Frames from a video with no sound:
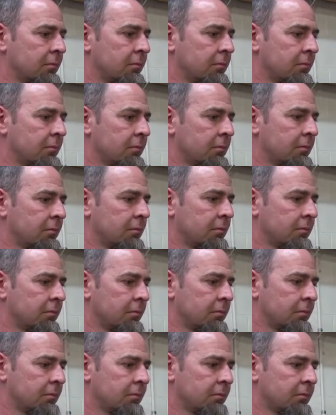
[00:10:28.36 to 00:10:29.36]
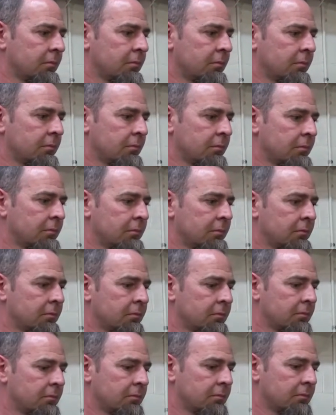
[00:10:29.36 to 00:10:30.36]

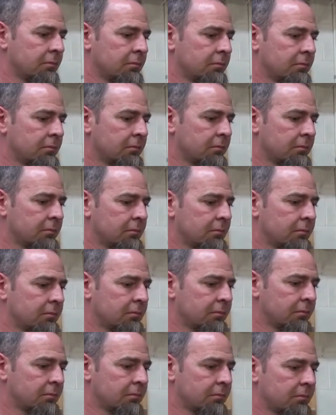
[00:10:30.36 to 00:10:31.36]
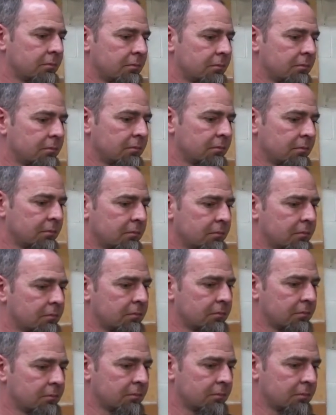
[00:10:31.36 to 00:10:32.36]

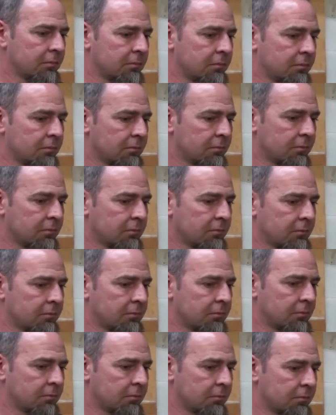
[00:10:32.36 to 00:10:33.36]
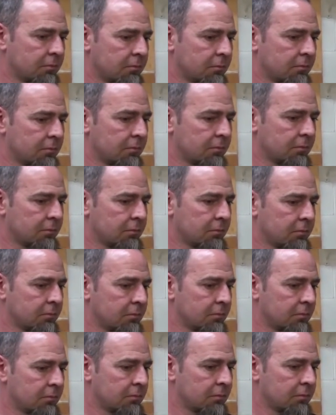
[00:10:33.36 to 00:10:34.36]

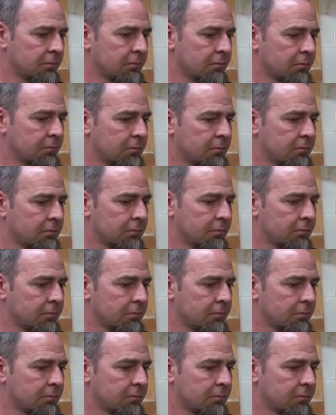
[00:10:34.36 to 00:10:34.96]
[no speech]